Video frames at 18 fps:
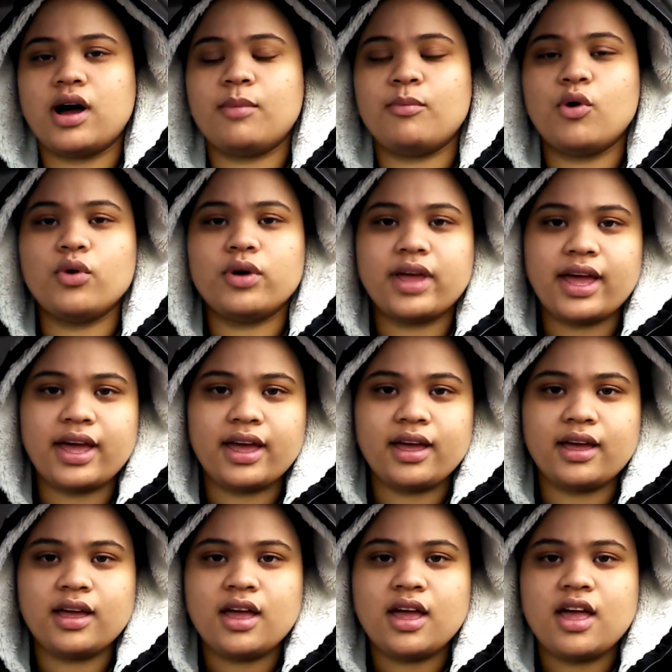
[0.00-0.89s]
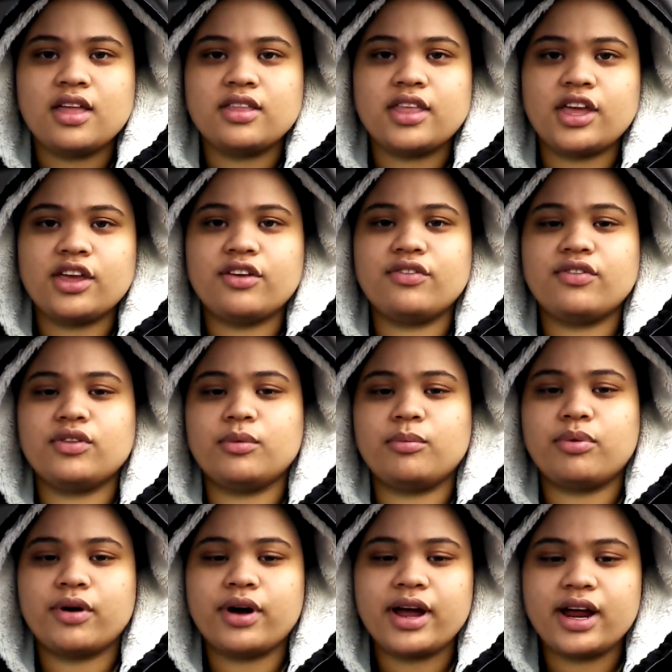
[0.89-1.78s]
I'm okay. Thank you for the
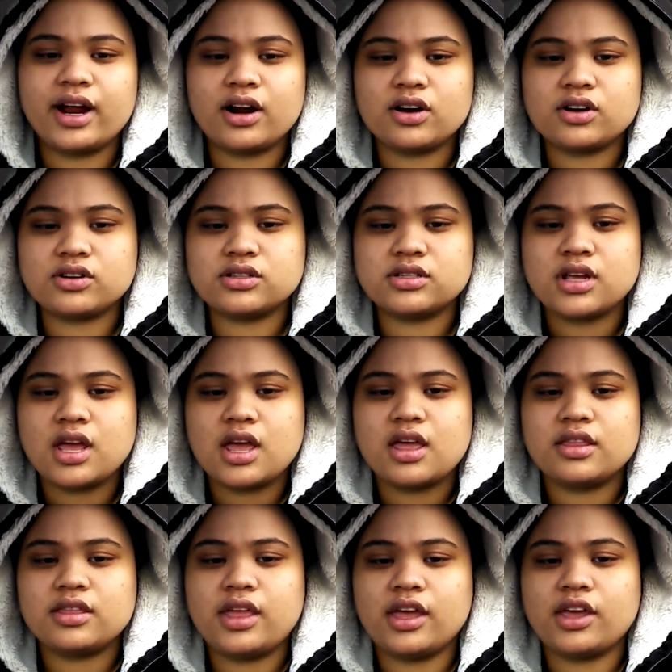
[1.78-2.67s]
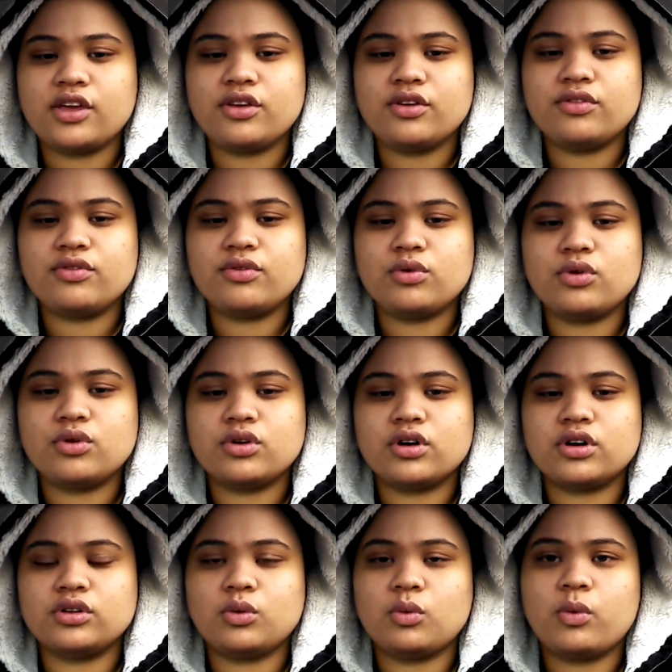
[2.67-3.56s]
prayers. Thank you
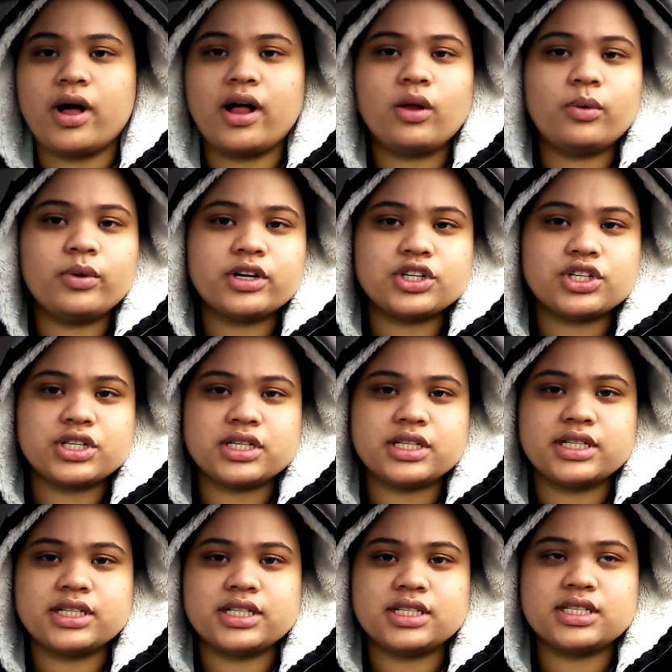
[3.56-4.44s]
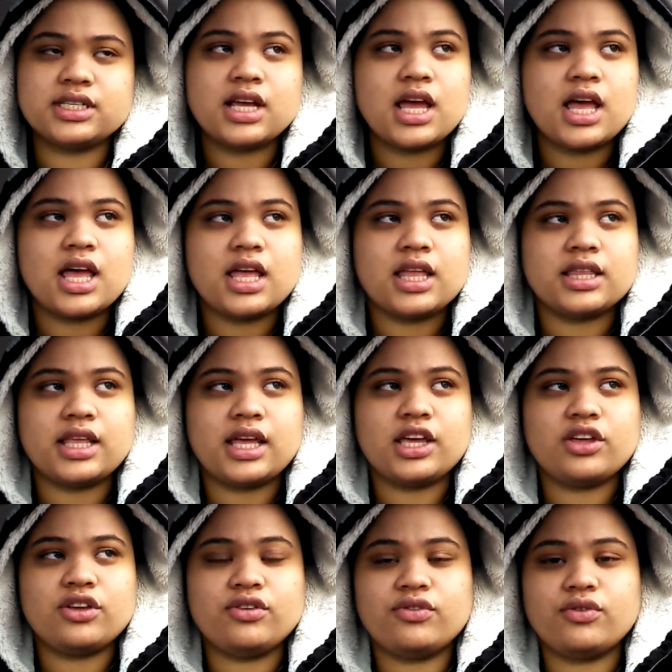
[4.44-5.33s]
for the well wishes.
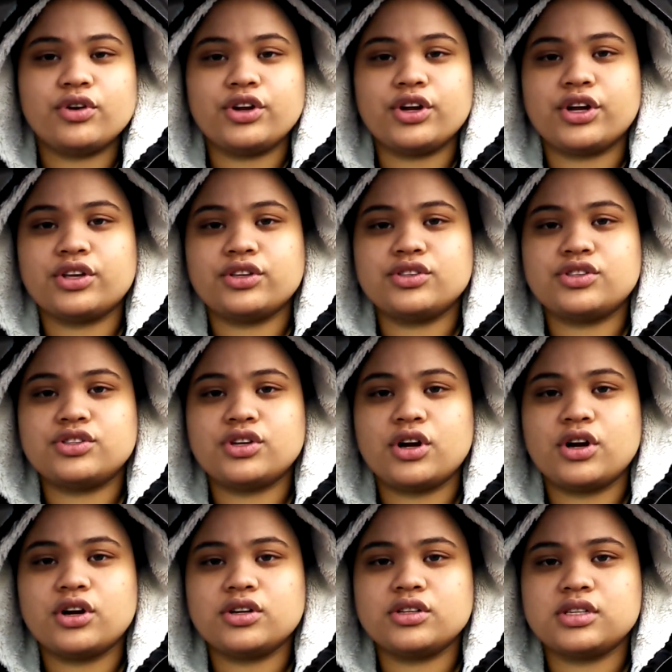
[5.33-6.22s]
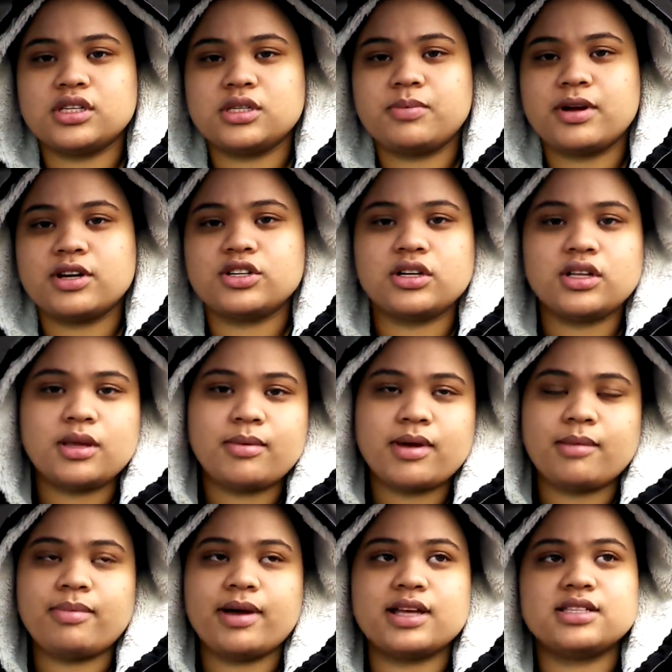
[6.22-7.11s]
Thank you for your concerns, especially
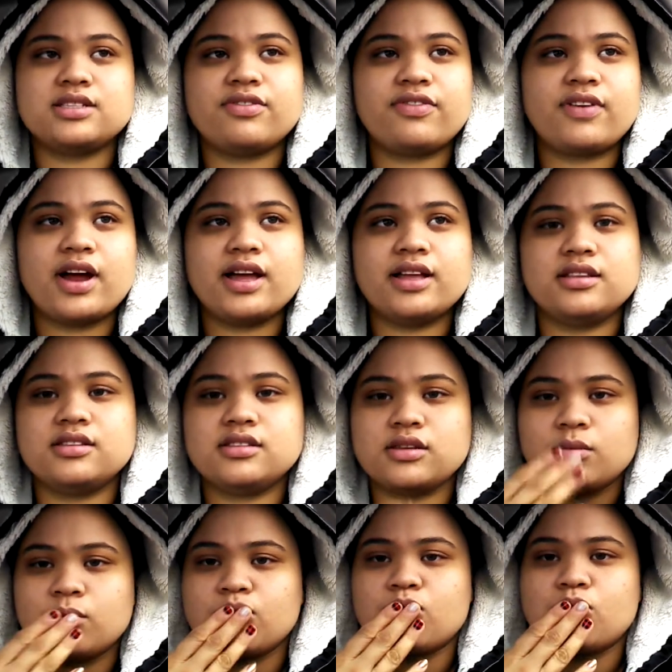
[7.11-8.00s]
my best friends.